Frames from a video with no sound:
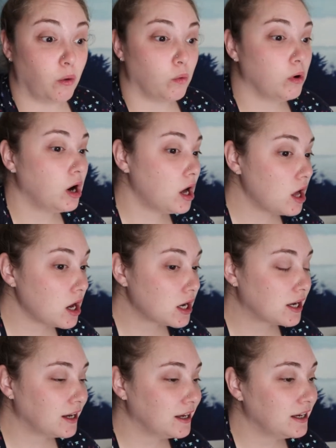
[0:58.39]

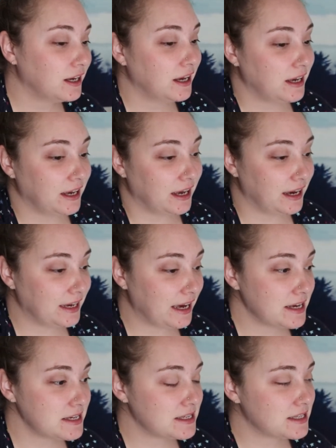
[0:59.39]
walk, I
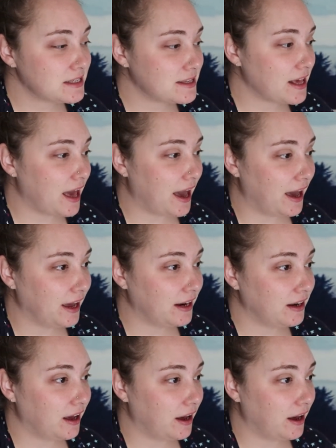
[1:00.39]
guess, and